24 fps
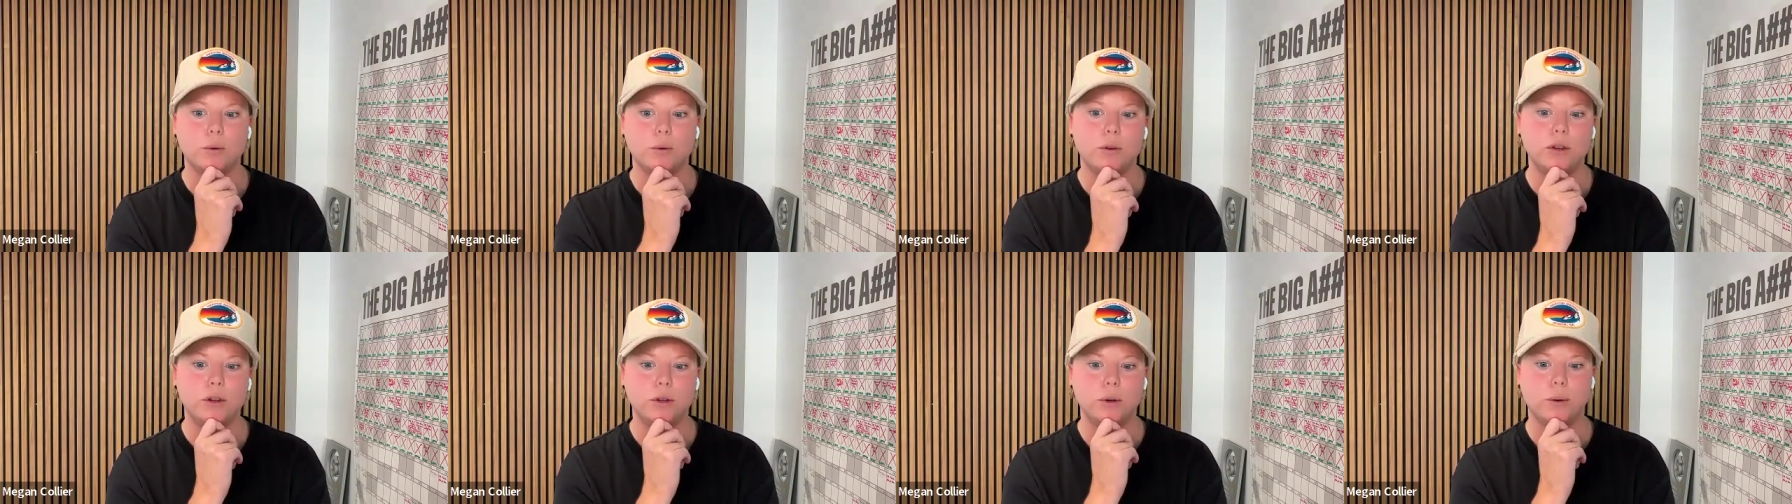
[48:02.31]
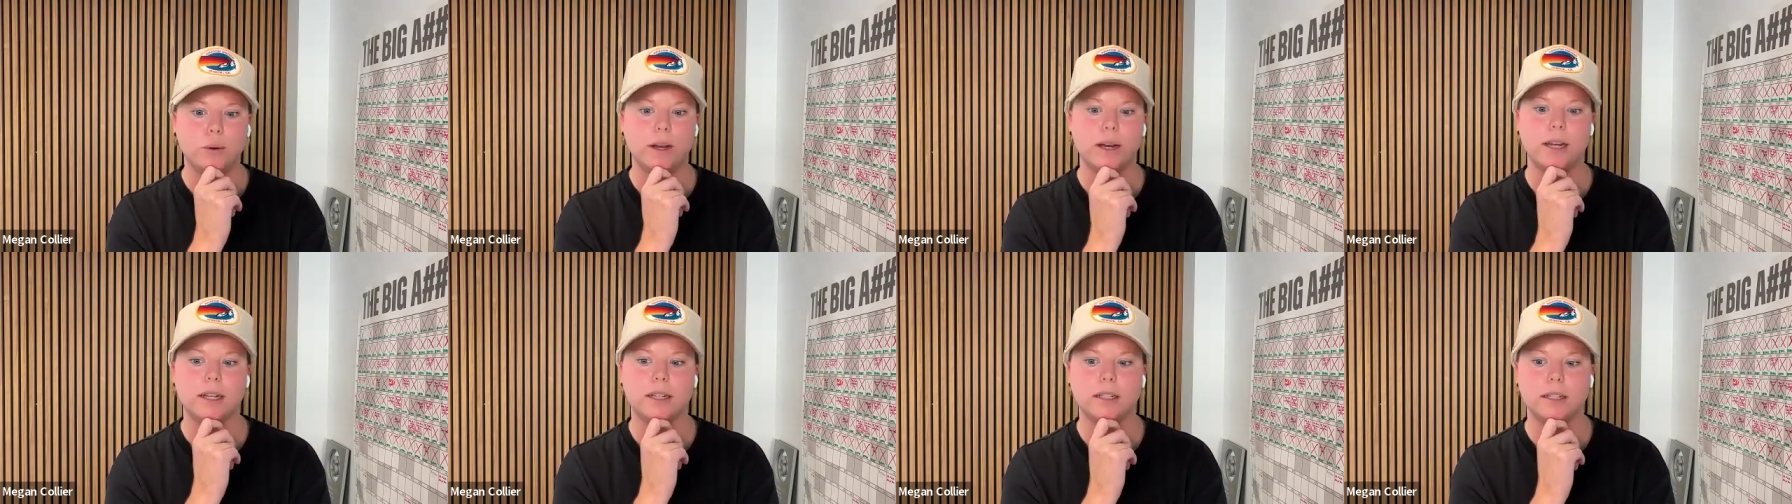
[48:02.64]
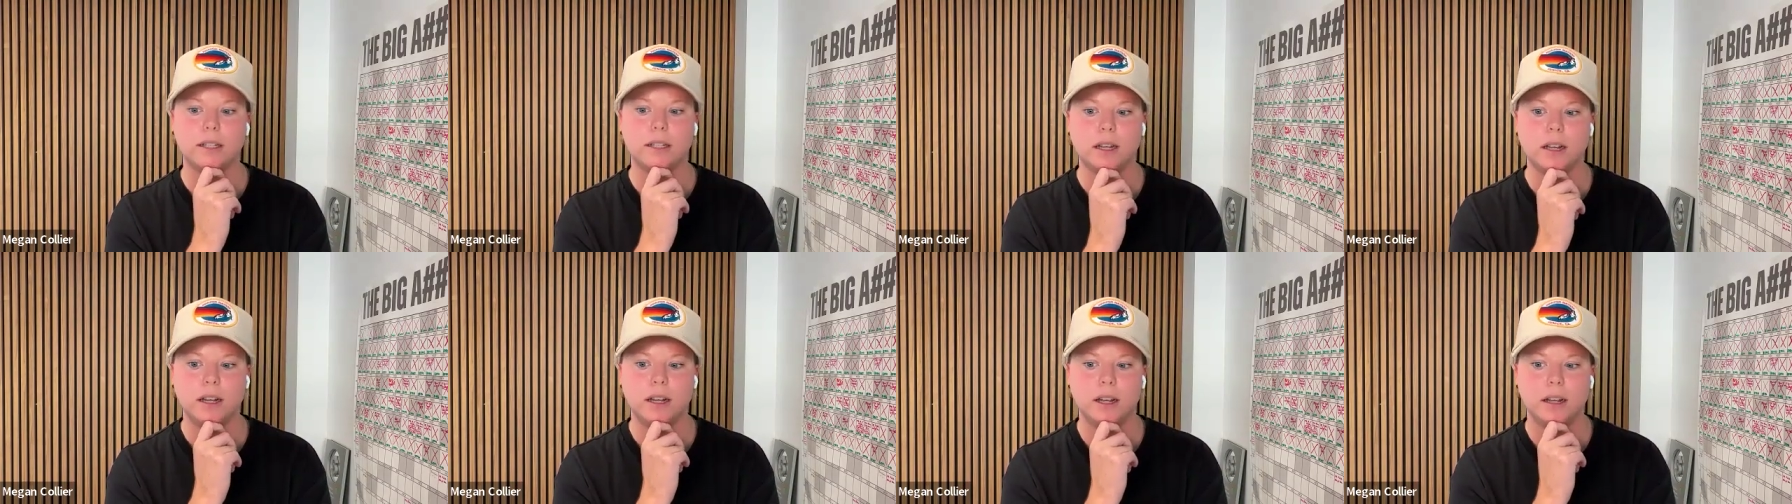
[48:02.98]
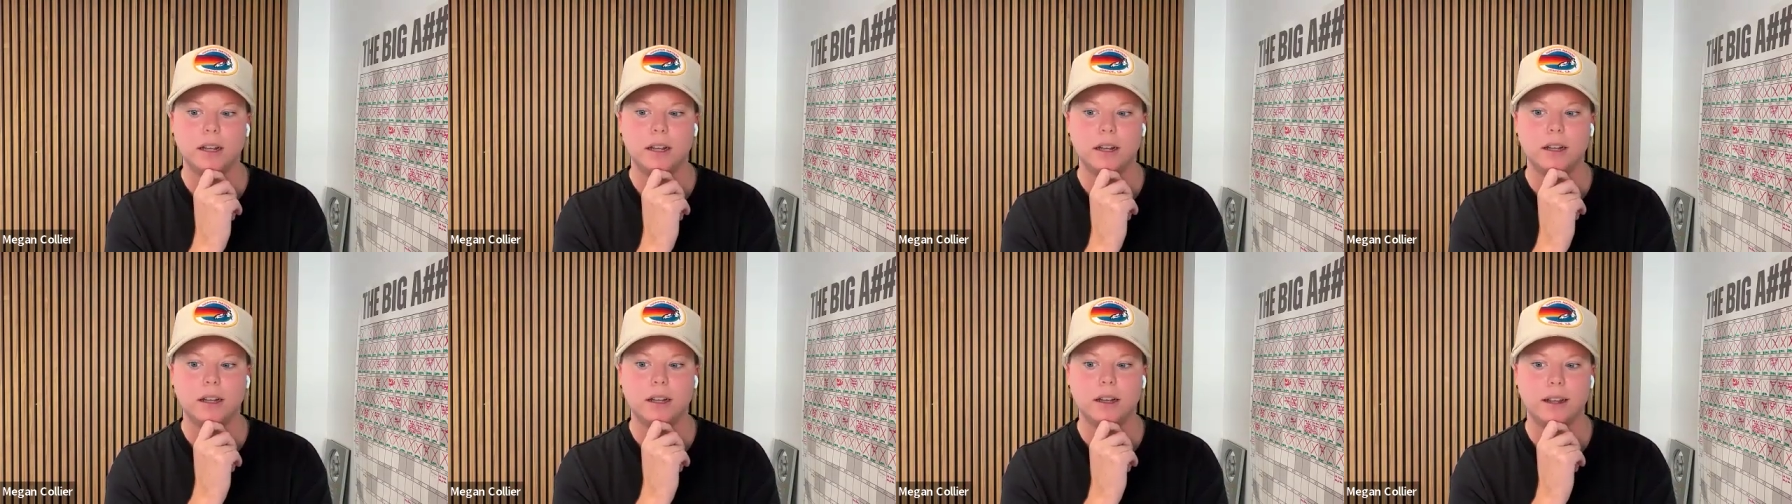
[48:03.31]
do it,
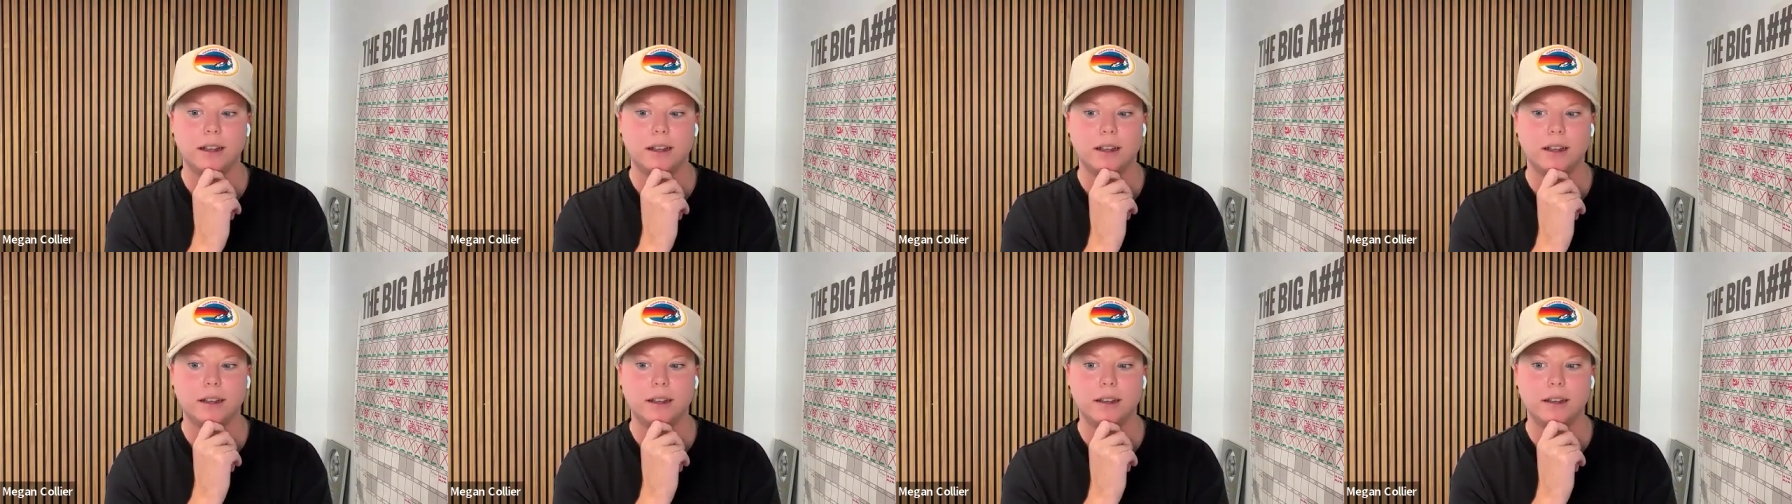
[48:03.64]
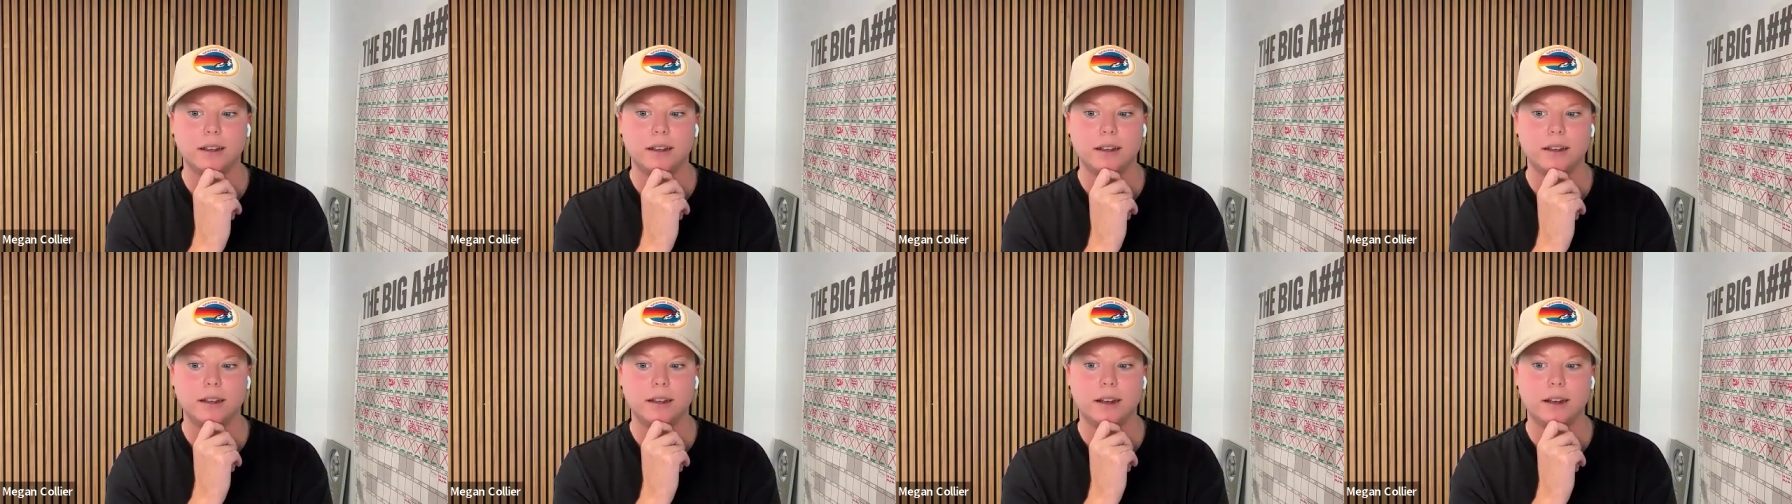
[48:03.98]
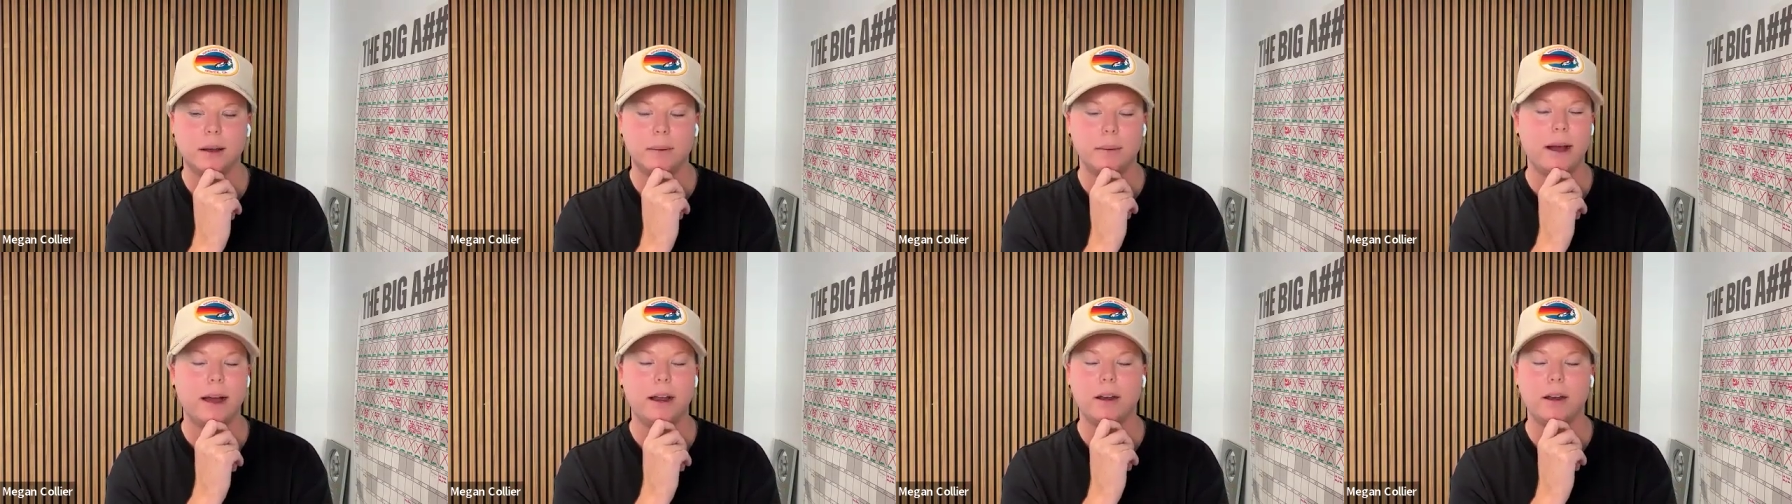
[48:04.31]
like, I